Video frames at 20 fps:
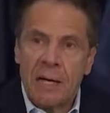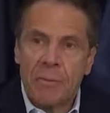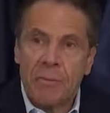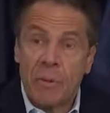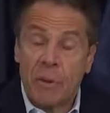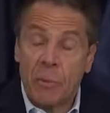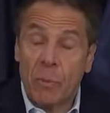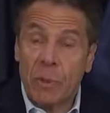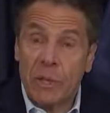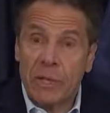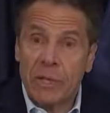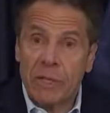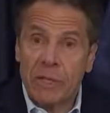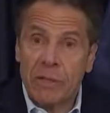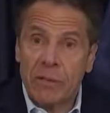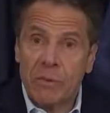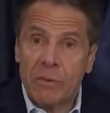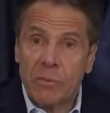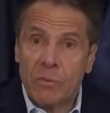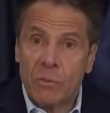but we
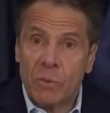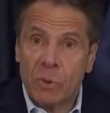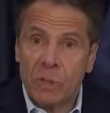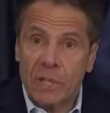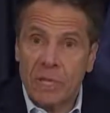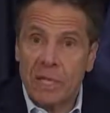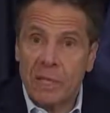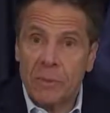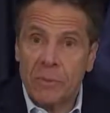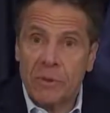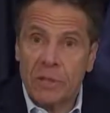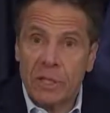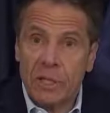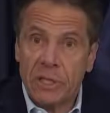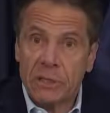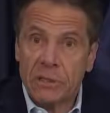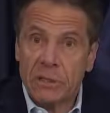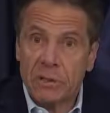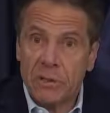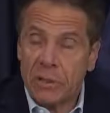were laboring
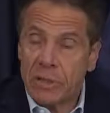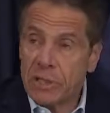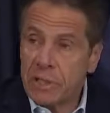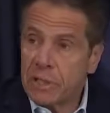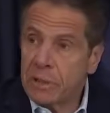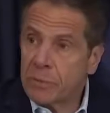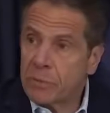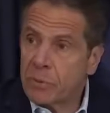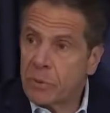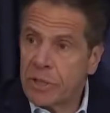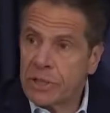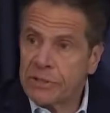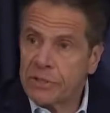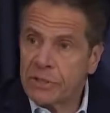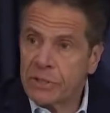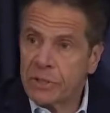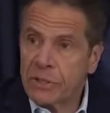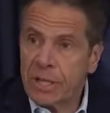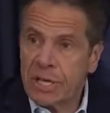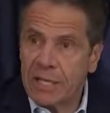under the
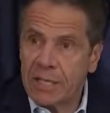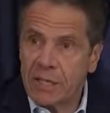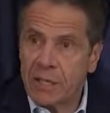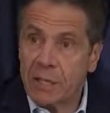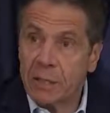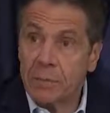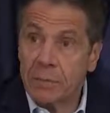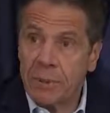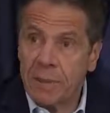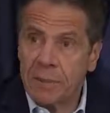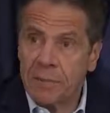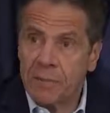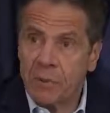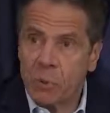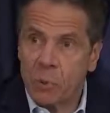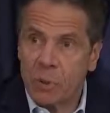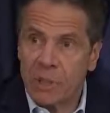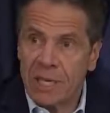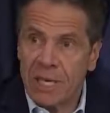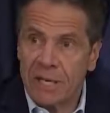impression that young people
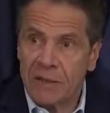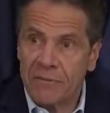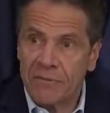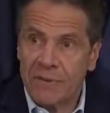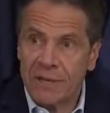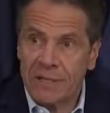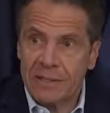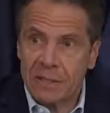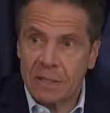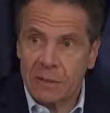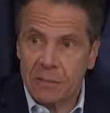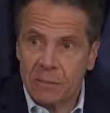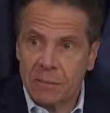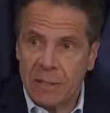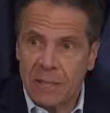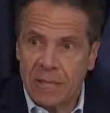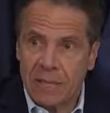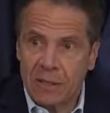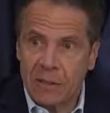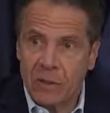were not affected
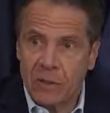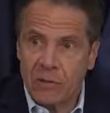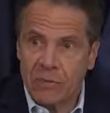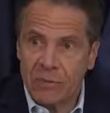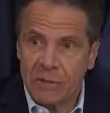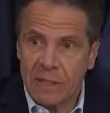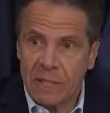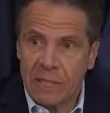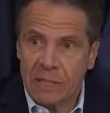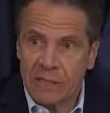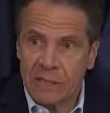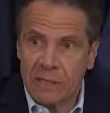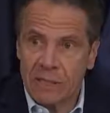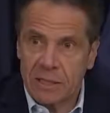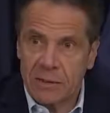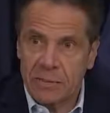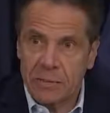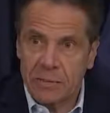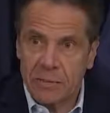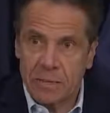by COVID-19.
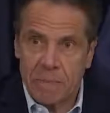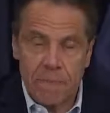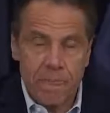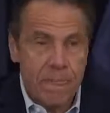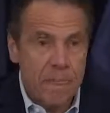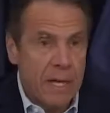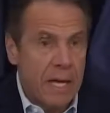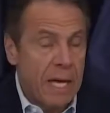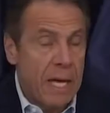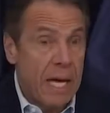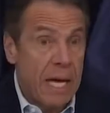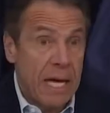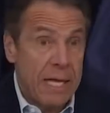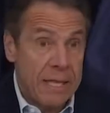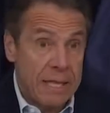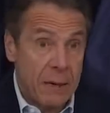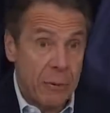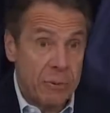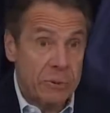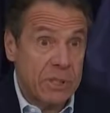
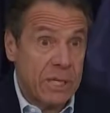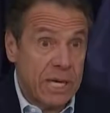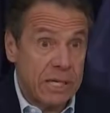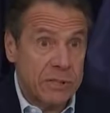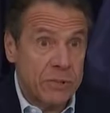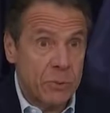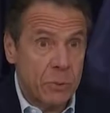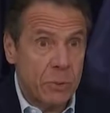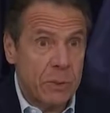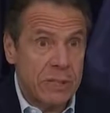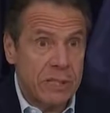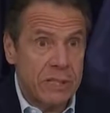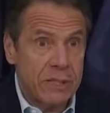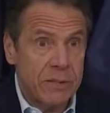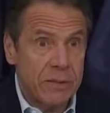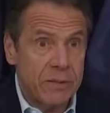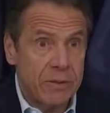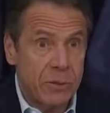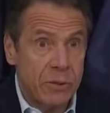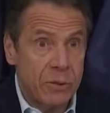And that was actually
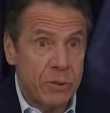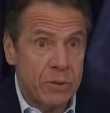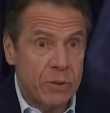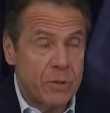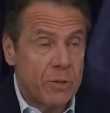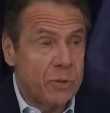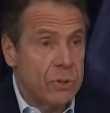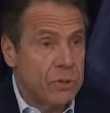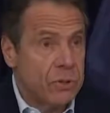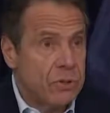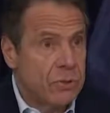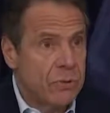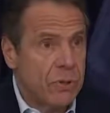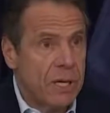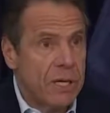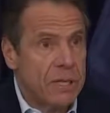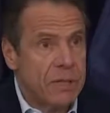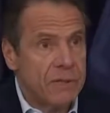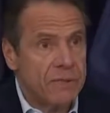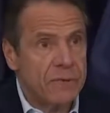good news,
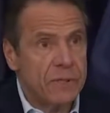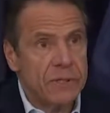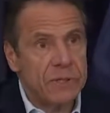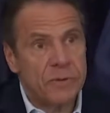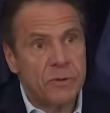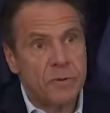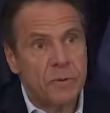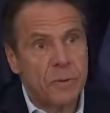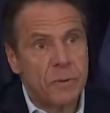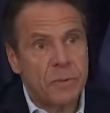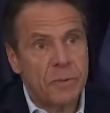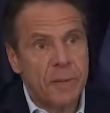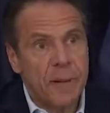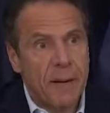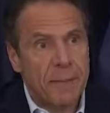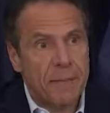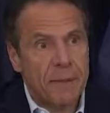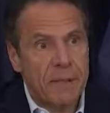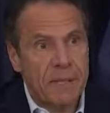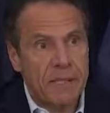right? The vulnerable
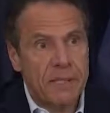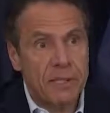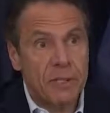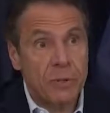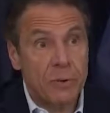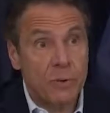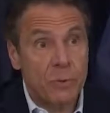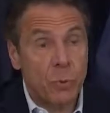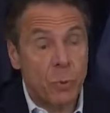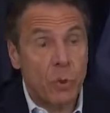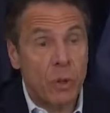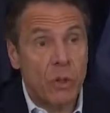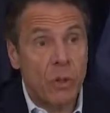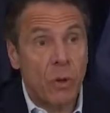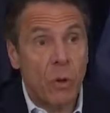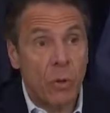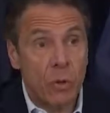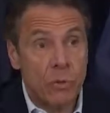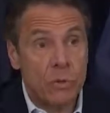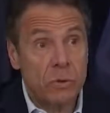populations were
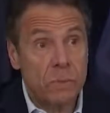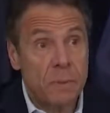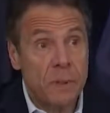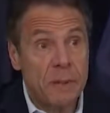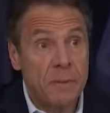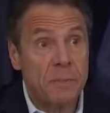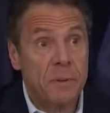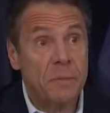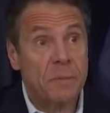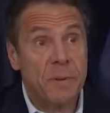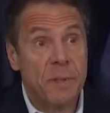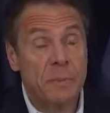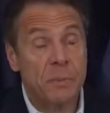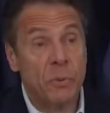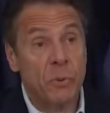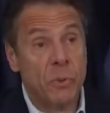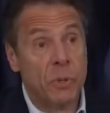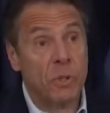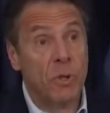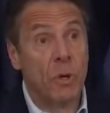older people,
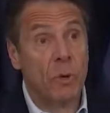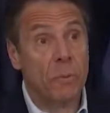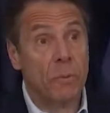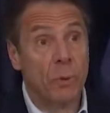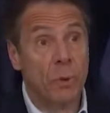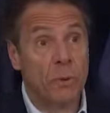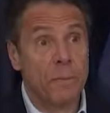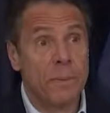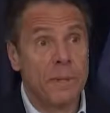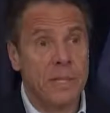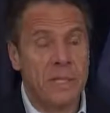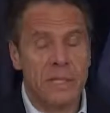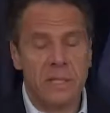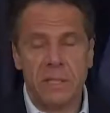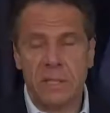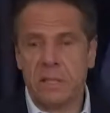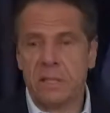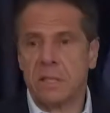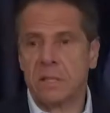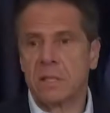people with comorbidities.
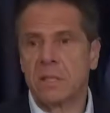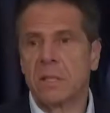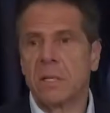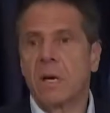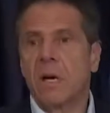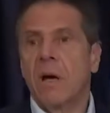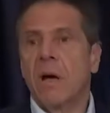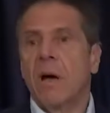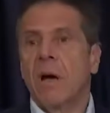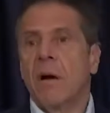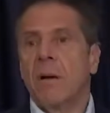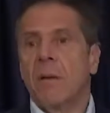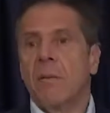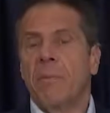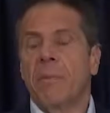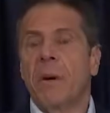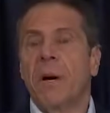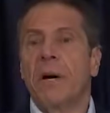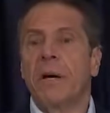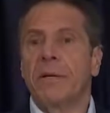
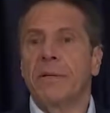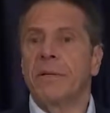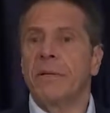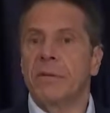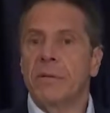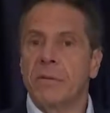But